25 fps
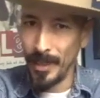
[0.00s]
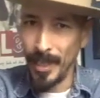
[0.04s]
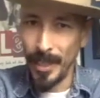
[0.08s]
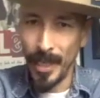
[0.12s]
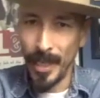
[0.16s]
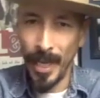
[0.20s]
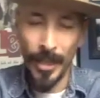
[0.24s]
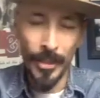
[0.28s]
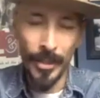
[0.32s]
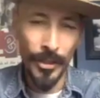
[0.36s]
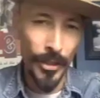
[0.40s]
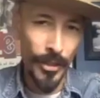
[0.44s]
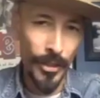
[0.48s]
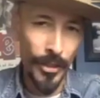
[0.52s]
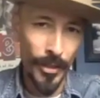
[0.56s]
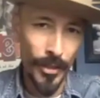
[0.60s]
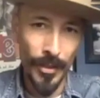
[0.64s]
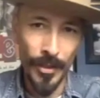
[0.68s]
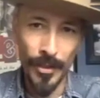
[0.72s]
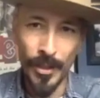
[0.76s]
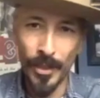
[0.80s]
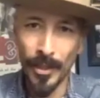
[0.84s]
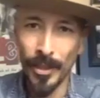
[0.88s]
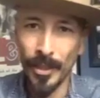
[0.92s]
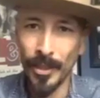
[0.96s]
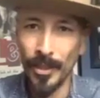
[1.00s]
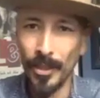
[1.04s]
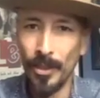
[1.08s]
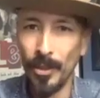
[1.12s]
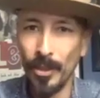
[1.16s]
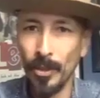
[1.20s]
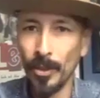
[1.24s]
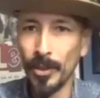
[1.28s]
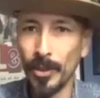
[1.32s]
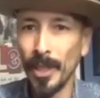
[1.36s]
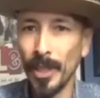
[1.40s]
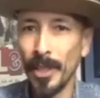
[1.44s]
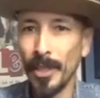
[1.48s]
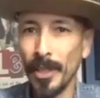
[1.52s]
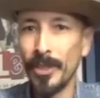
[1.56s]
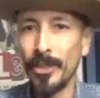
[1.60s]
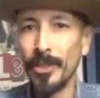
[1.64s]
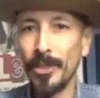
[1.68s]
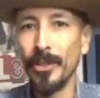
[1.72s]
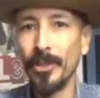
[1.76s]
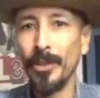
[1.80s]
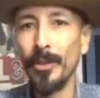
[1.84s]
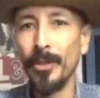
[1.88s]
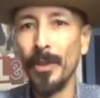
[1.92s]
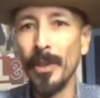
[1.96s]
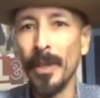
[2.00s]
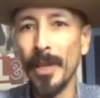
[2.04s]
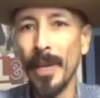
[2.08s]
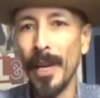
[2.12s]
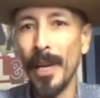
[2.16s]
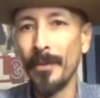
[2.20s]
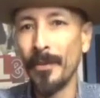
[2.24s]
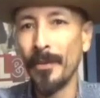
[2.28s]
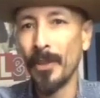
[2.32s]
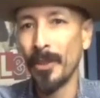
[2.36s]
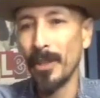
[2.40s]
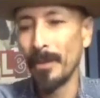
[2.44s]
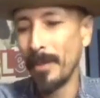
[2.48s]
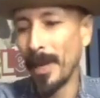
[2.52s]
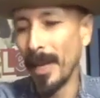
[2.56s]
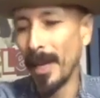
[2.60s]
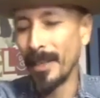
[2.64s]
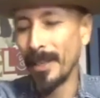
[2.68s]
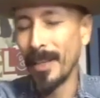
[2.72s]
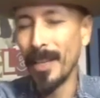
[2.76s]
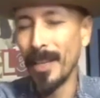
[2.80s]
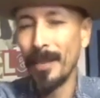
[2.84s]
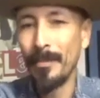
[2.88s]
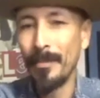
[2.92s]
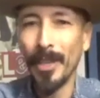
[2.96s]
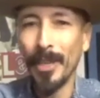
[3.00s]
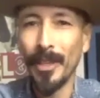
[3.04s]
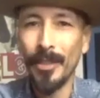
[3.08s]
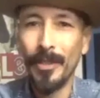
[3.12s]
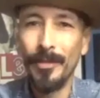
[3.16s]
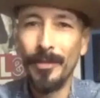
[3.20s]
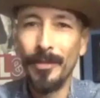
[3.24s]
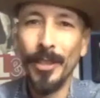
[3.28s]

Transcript: dancers are going to hold on to after the pandemic?